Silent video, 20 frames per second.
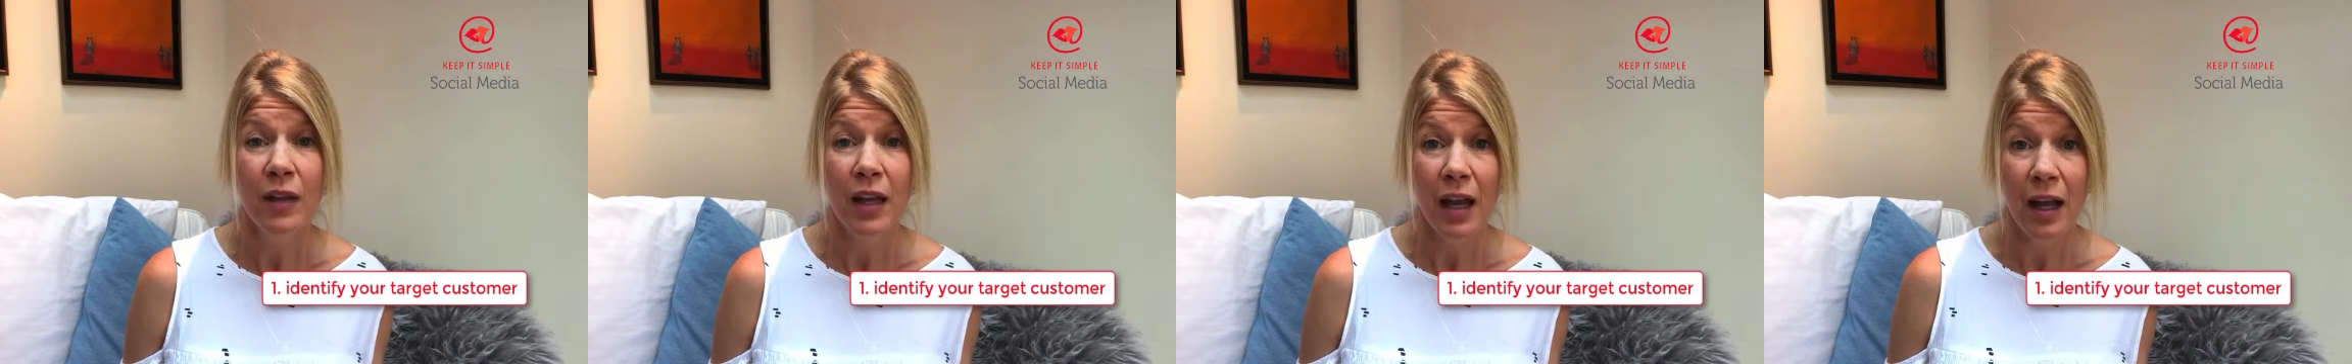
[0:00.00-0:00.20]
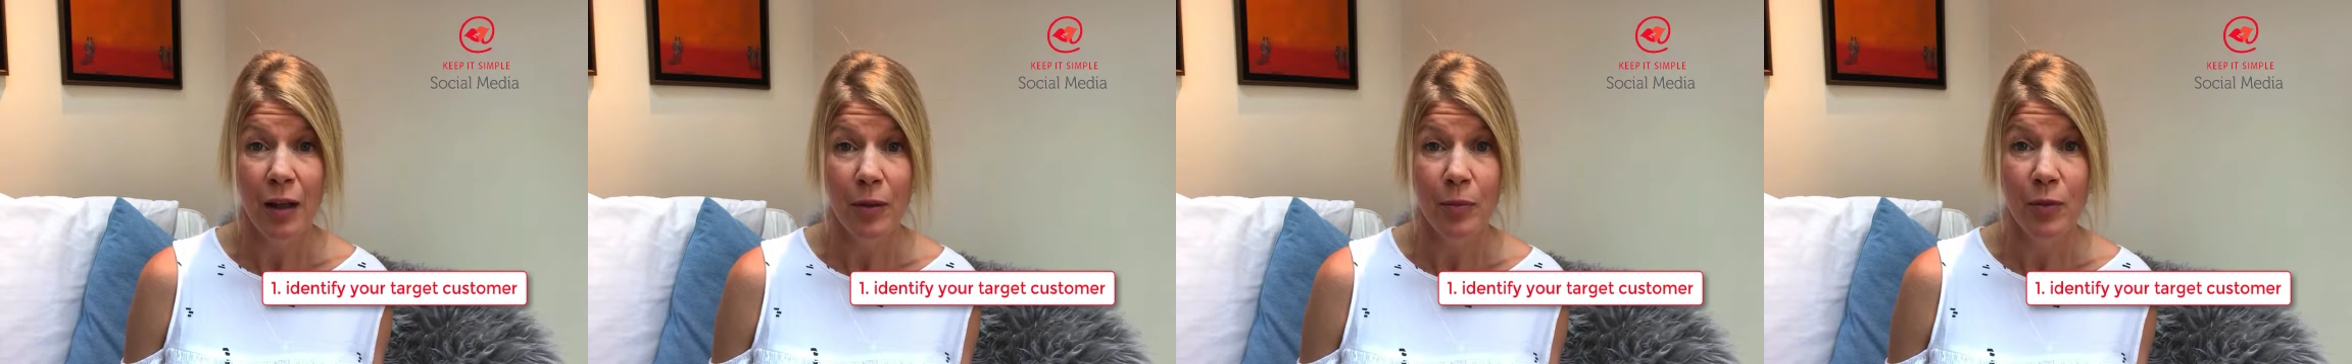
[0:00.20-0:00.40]

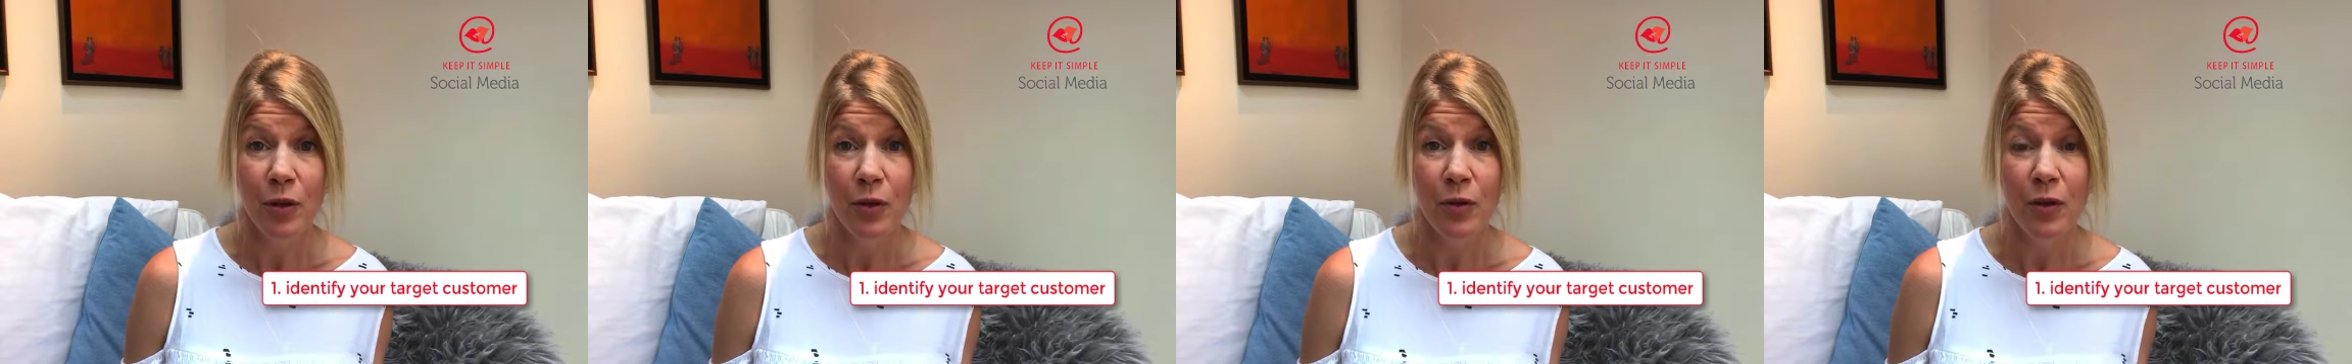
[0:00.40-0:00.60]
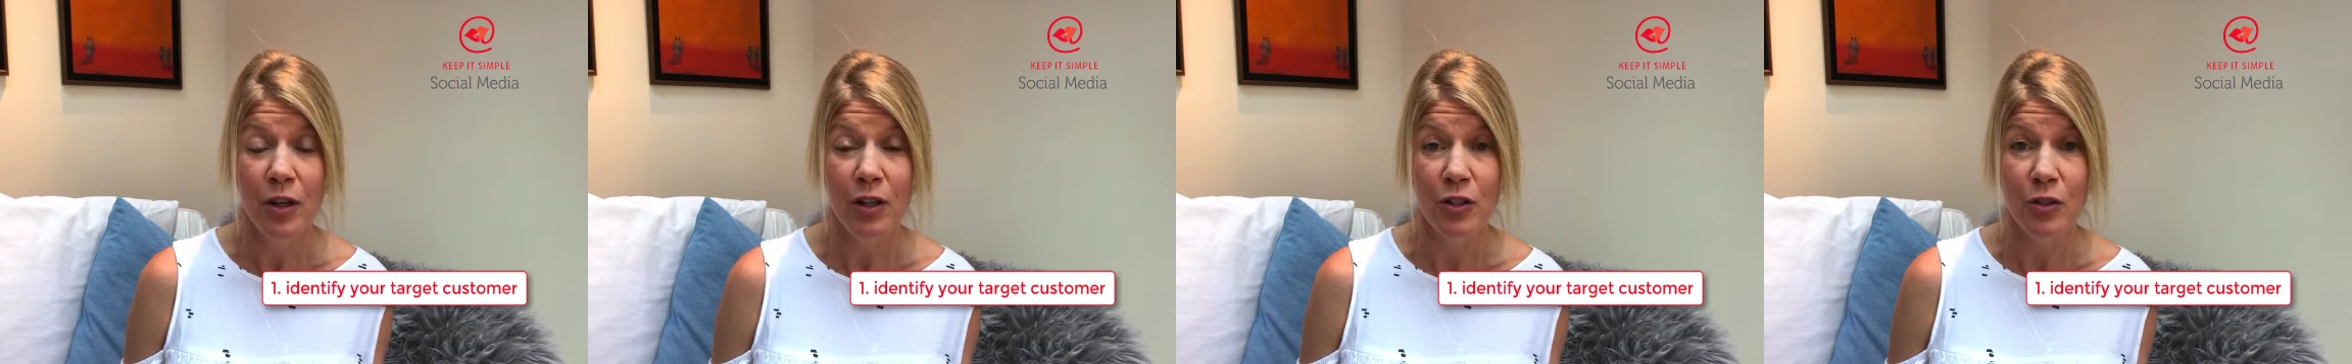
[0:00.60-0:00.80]
help
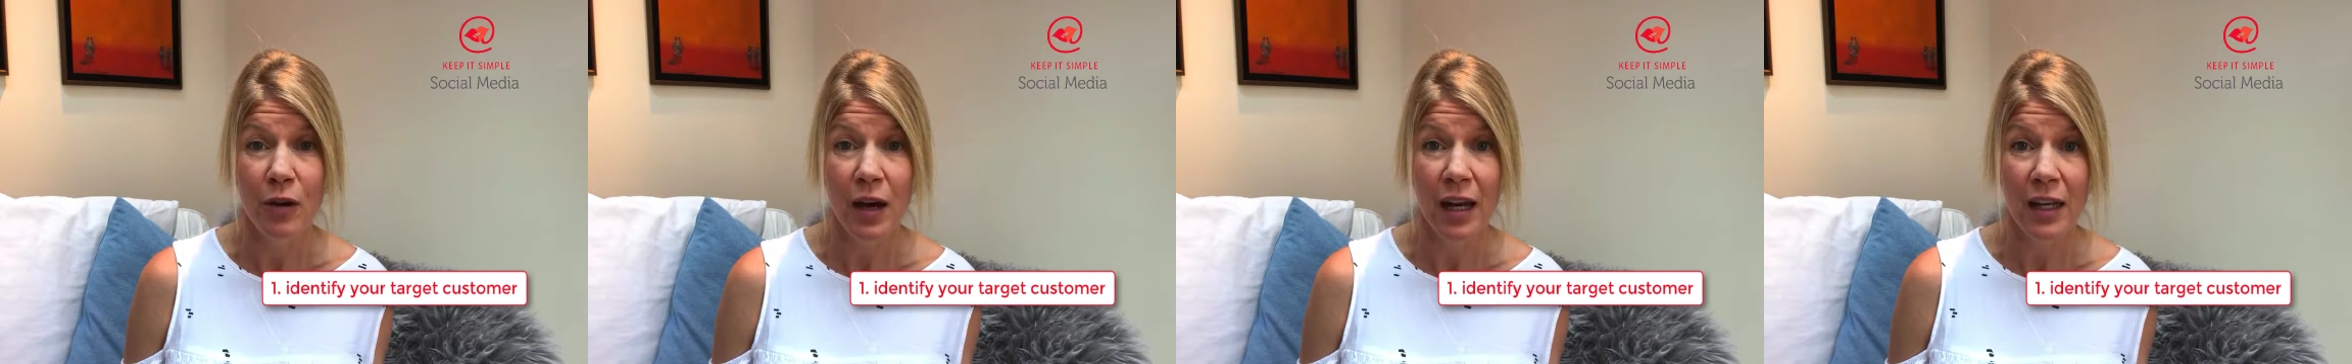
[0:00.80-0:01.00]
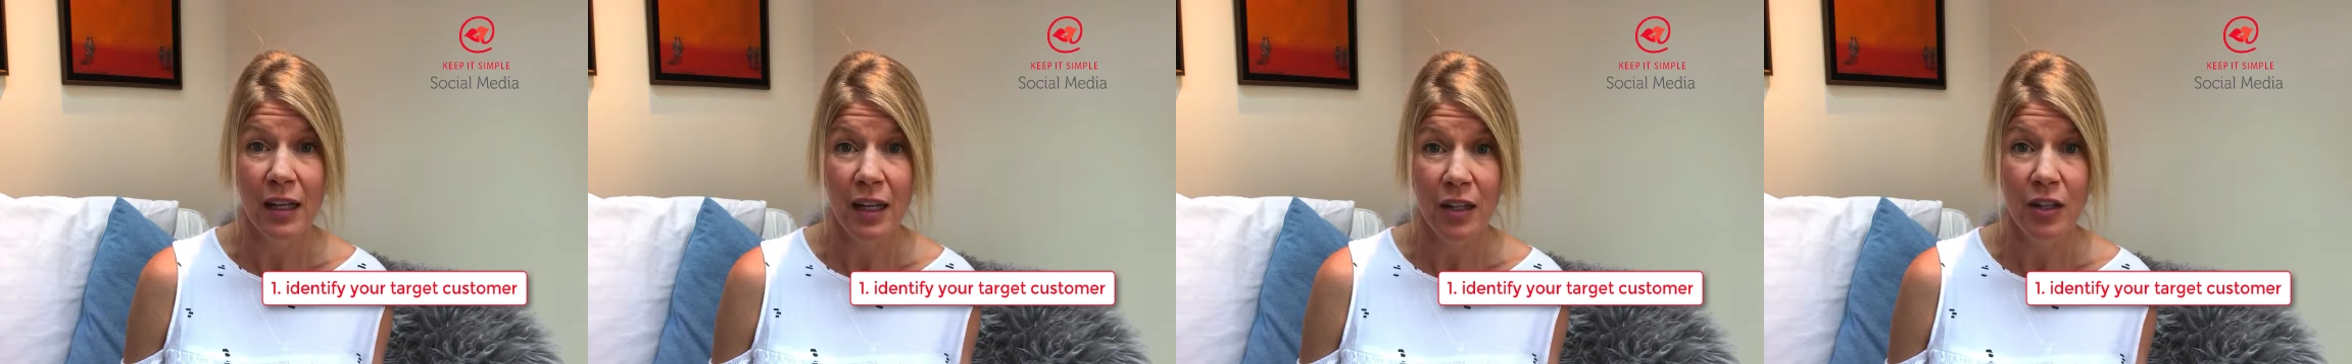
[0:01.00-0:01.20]
you
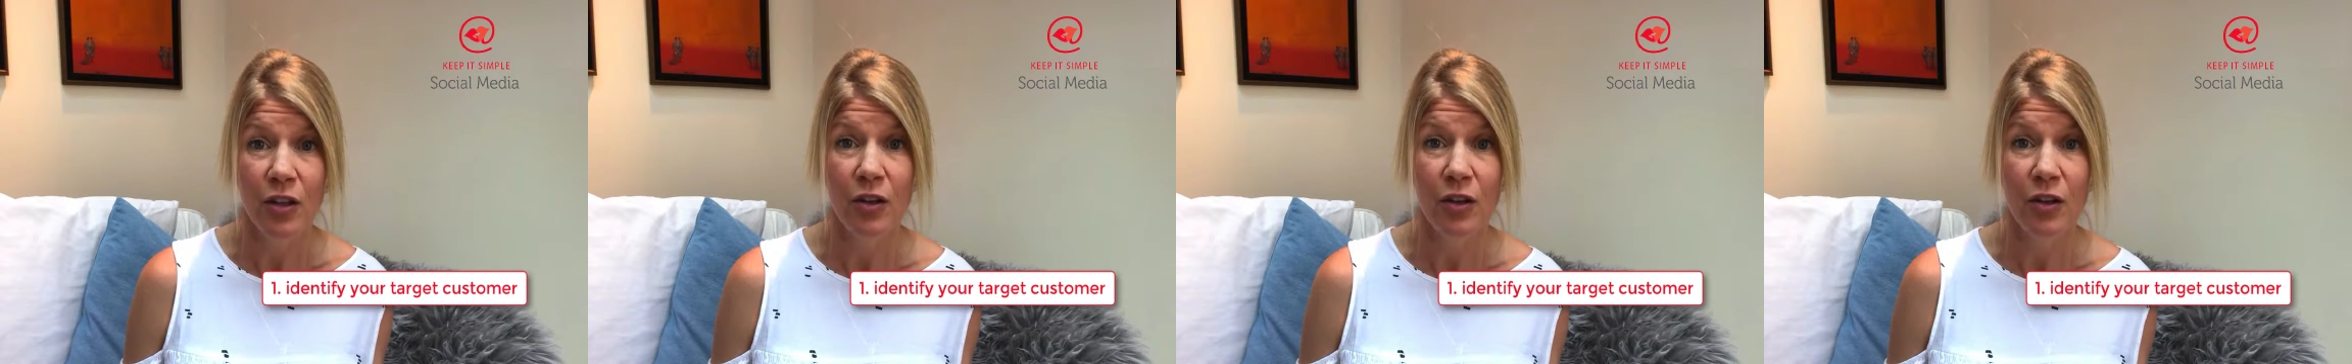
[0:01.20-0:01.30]
attract